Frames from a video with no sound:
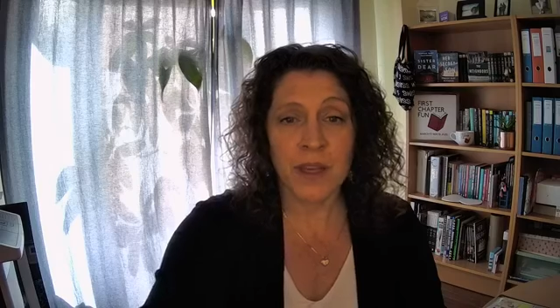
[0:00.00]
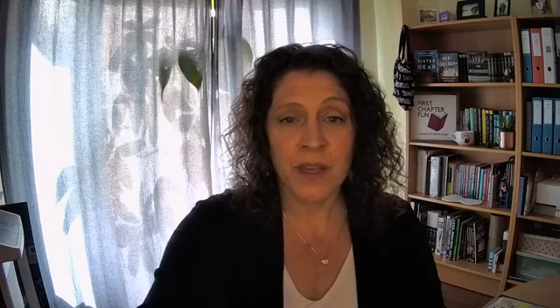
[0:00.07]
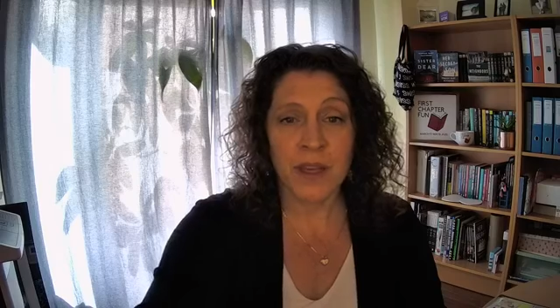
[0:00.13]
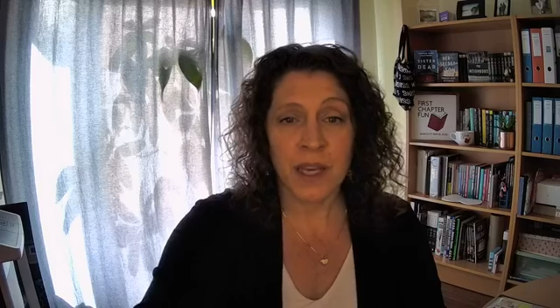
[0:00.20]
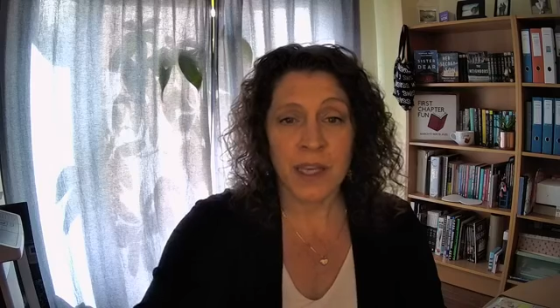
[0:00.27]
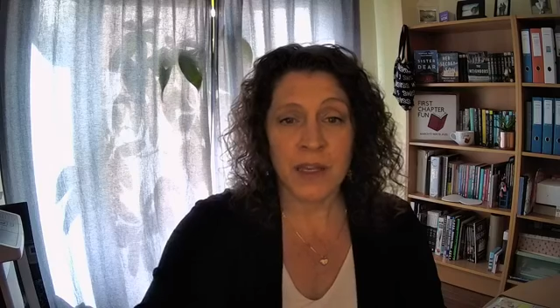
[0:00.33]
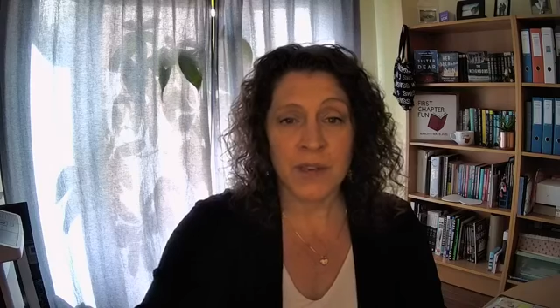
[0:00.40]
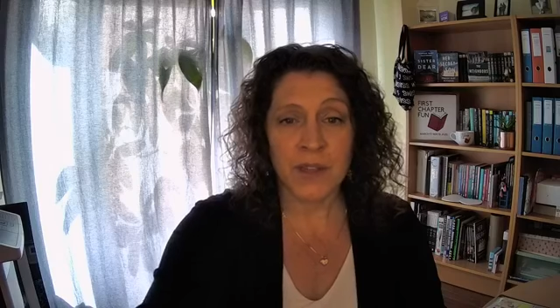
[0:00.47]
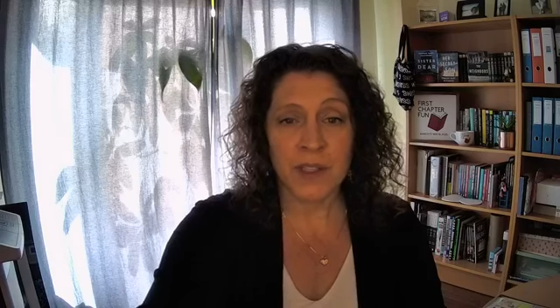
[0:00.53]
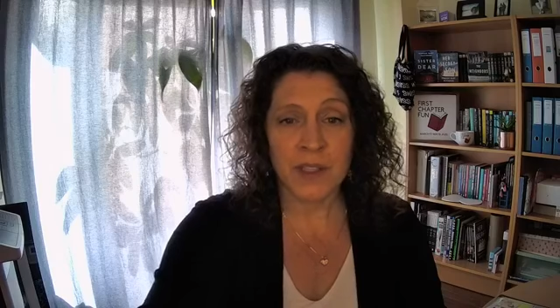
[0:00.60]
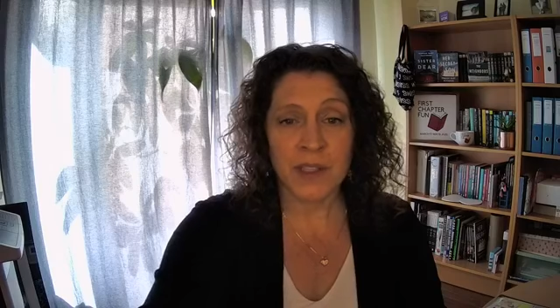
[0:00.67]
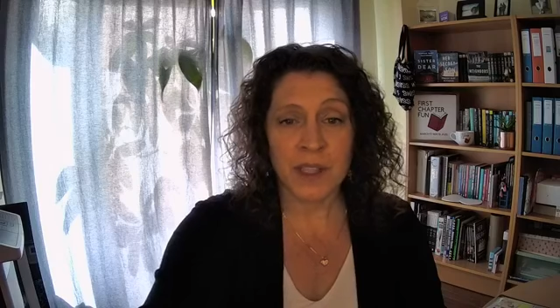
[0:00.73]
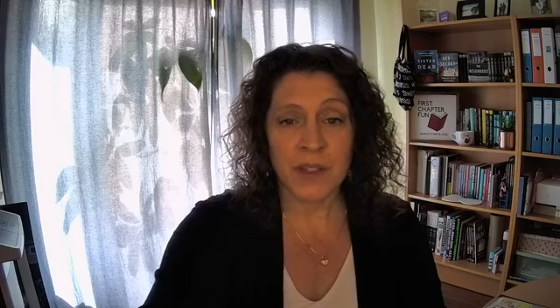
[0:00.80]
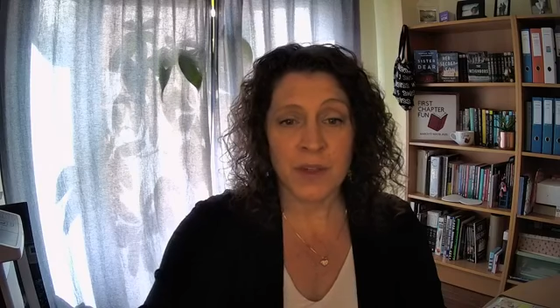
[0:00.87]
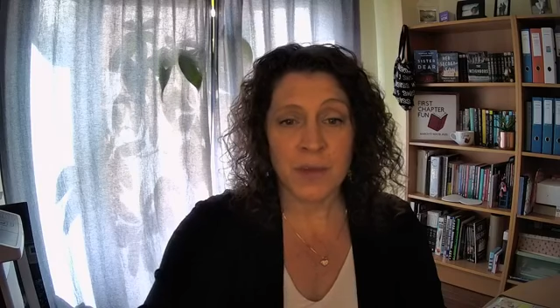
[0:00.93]
And if this
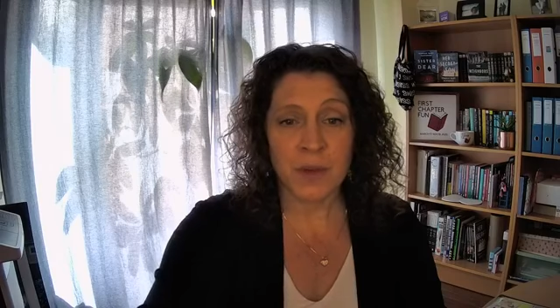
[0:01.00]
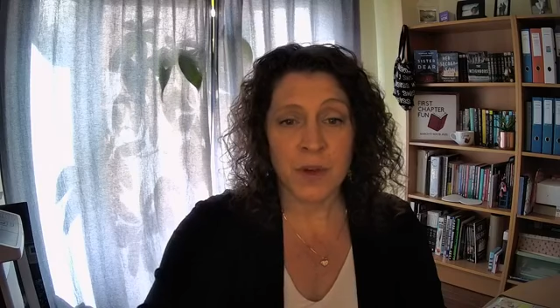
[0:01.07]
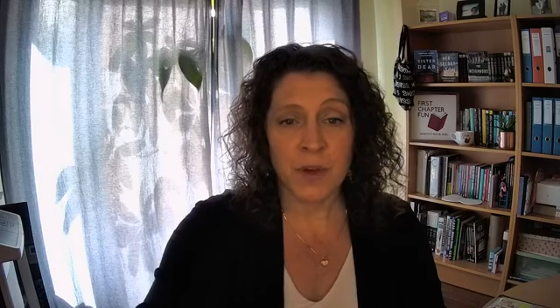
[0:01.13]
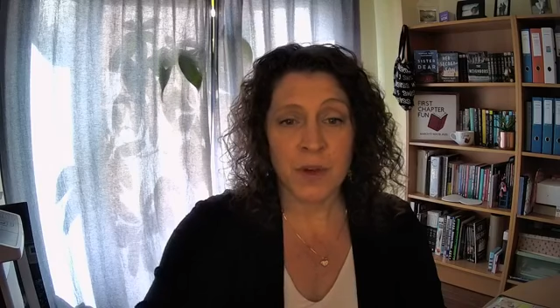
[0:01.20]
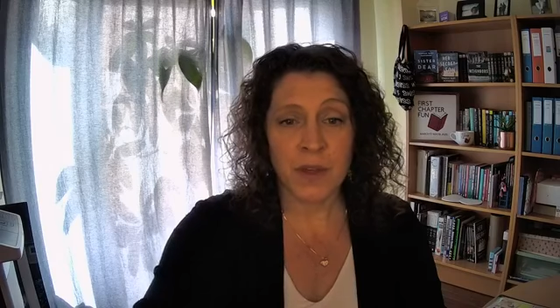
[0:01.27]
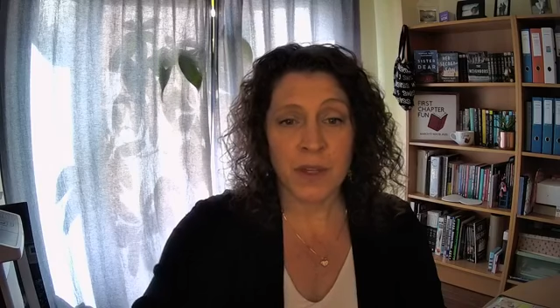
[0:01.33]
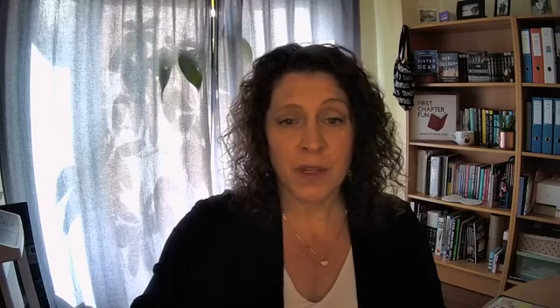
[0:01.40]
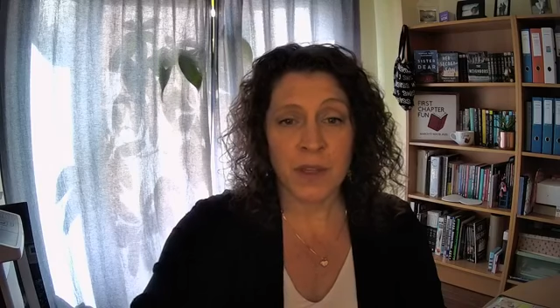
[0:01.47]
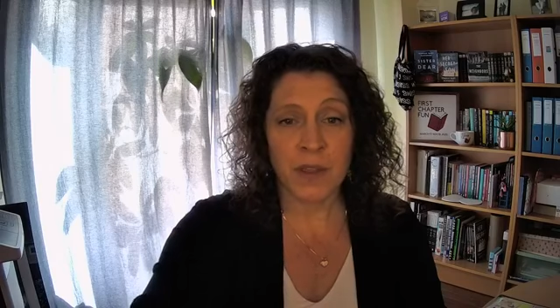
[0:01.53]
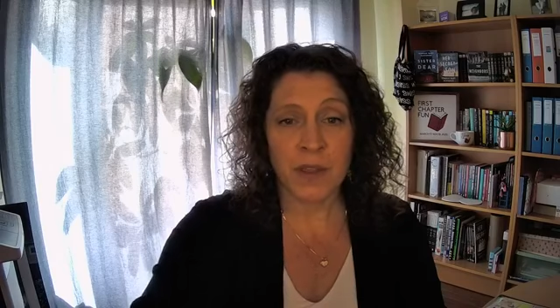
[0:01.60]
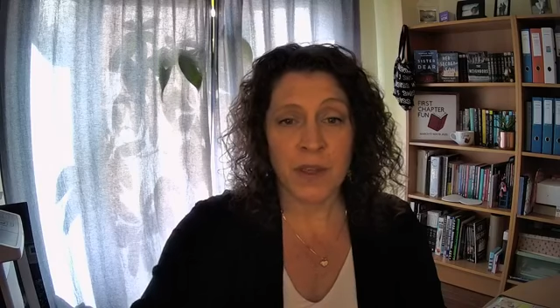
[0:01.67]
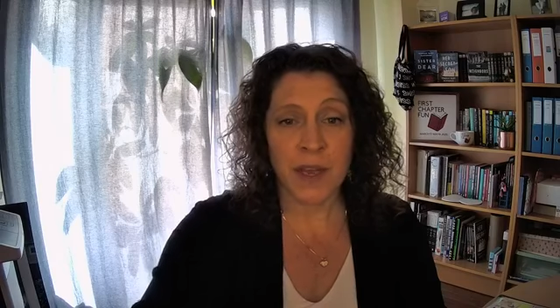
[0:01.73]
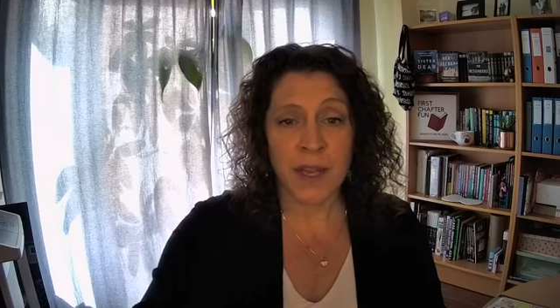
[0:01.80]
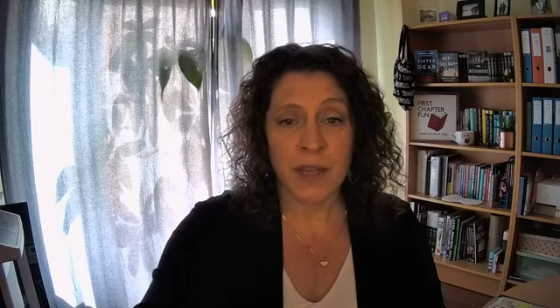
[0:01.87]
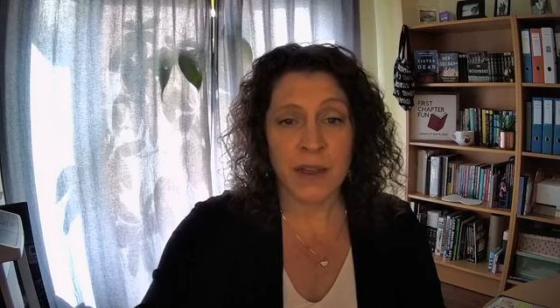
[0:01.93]
doesn't work,
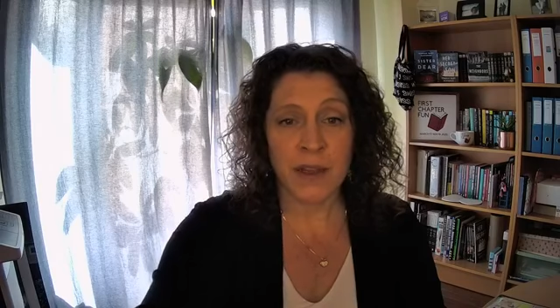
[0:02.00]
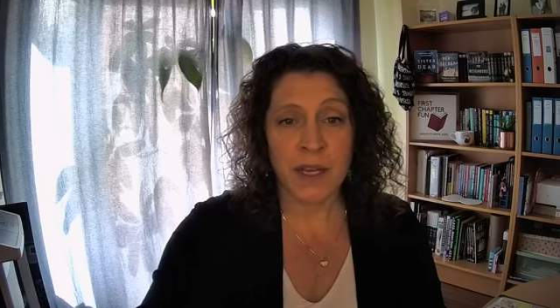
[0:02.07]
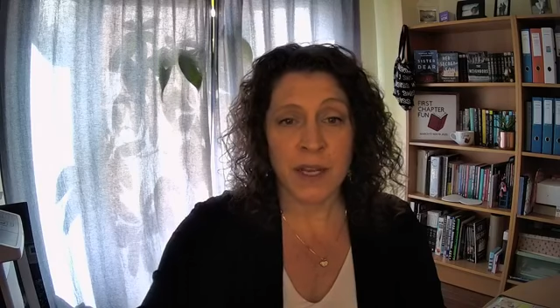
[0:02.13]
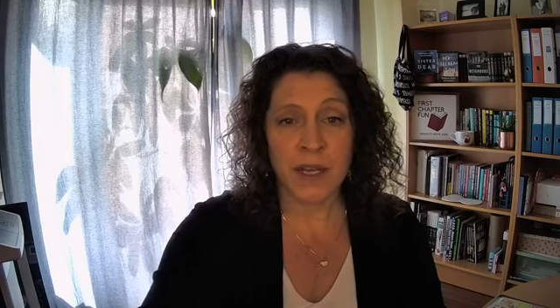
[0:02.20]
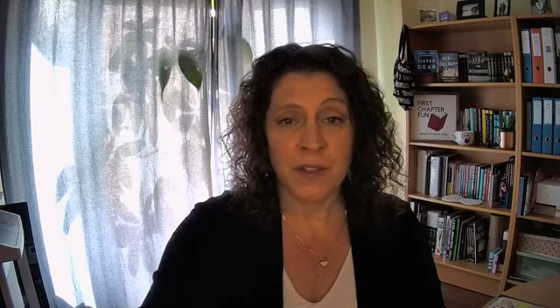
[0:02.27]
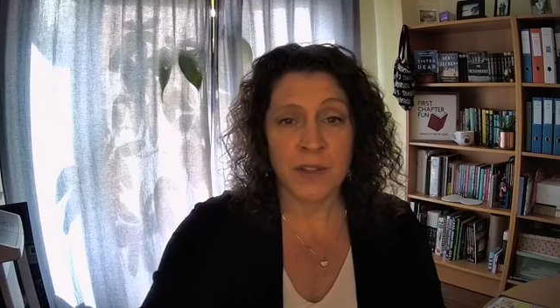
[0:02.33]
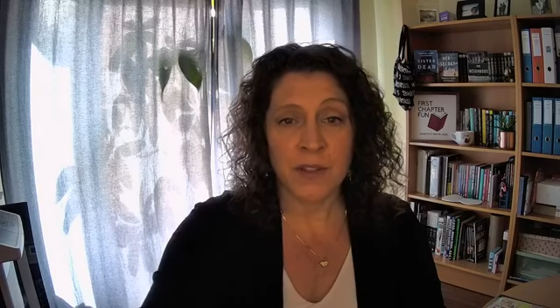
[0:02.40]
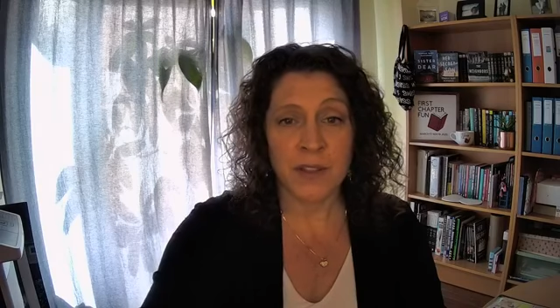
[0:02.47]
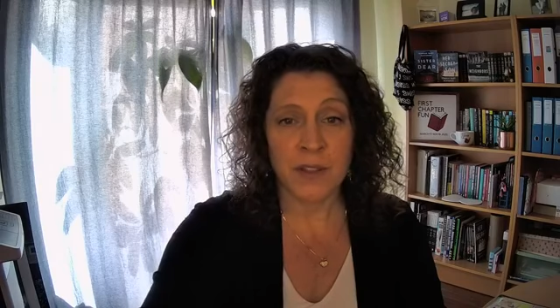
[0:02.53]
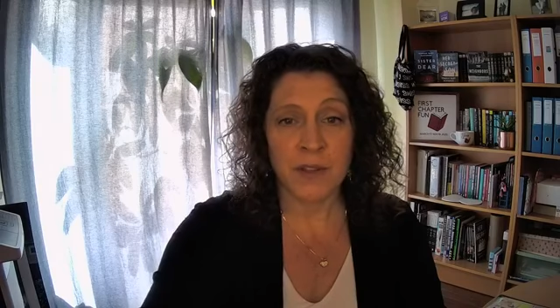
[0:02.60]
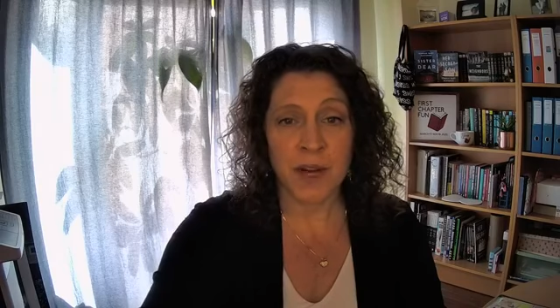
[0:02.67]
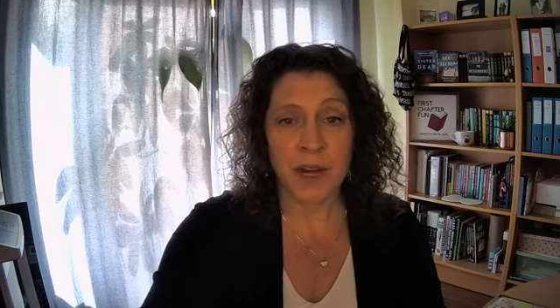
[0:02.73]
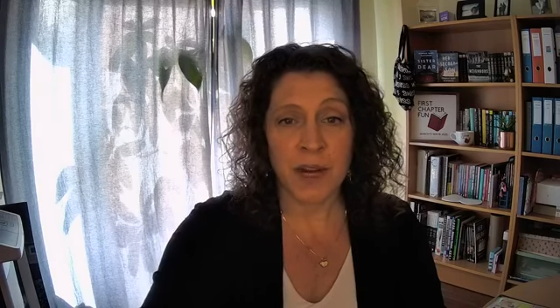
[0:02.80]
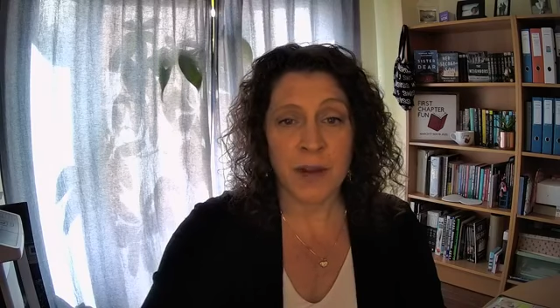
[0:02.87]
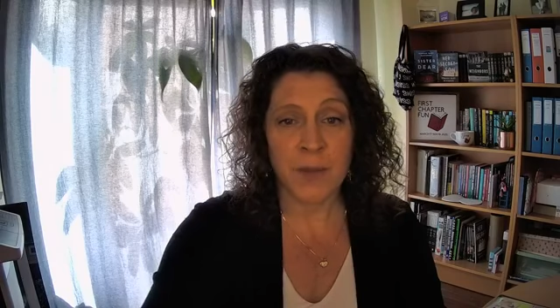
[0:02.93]
then
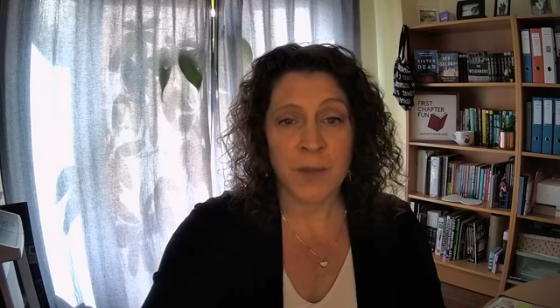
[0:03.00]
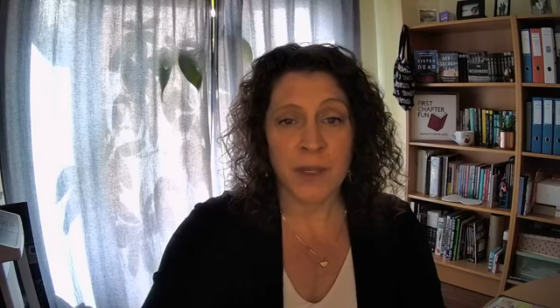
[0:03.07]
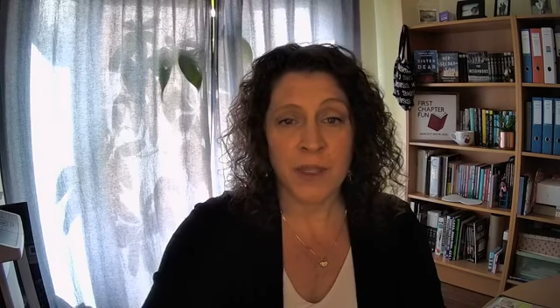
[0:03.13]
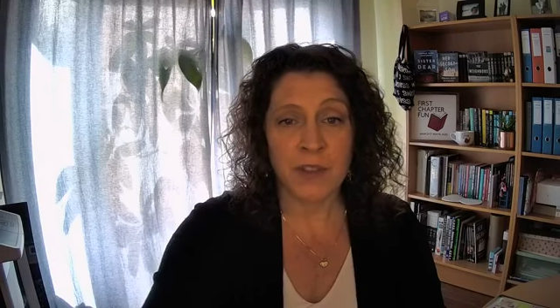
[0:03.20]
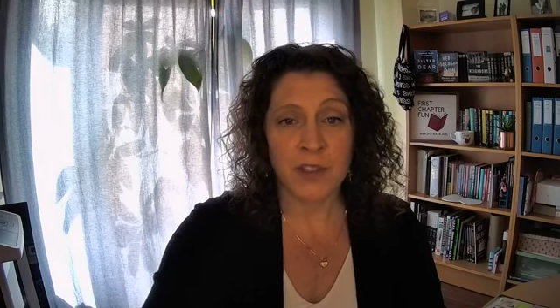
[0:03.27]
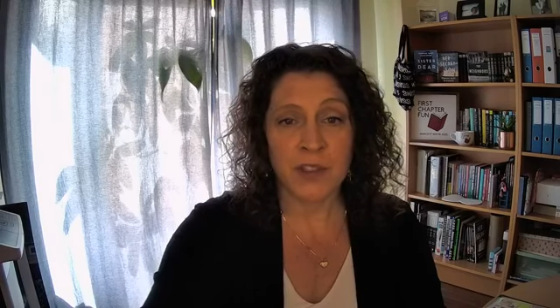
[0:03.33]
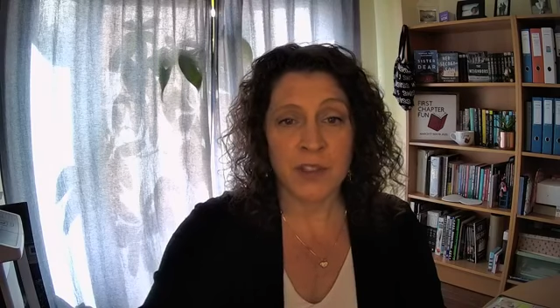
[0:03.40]
Instagram is